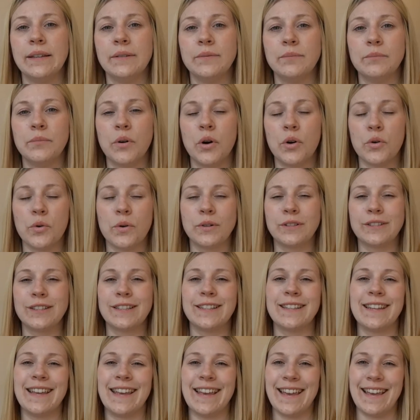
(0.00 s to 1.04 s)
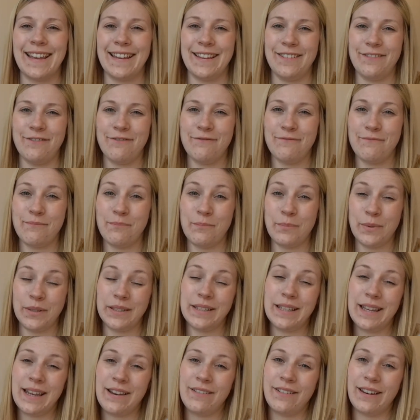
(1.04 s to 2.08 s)
more quantity in
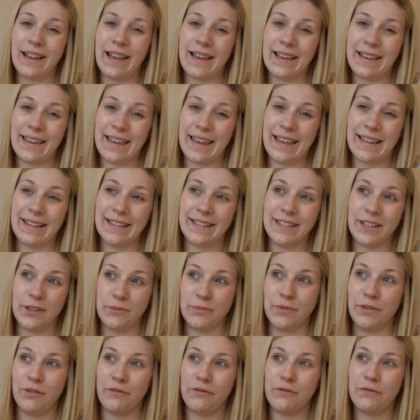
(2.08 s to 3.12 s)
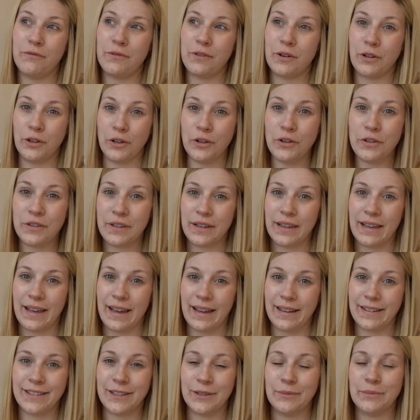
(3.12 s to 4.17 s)
material, like in terms of clothing
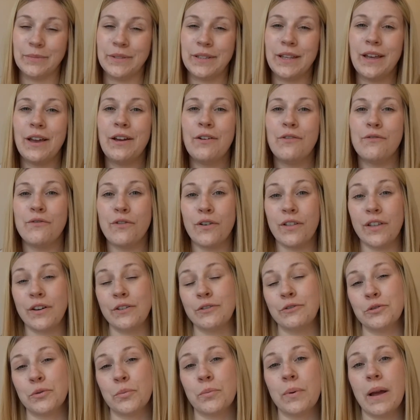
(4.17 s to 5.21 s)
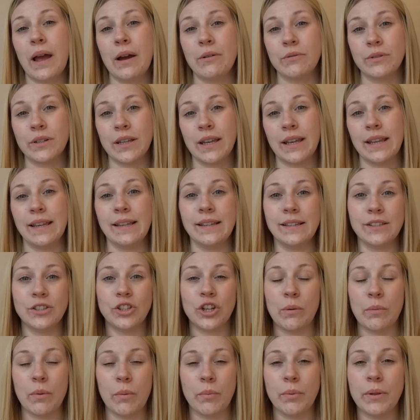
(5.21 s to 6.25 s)
items, for that £100 in
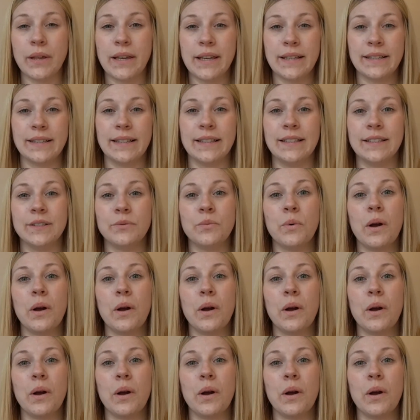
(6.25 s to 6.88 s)
cheaper places.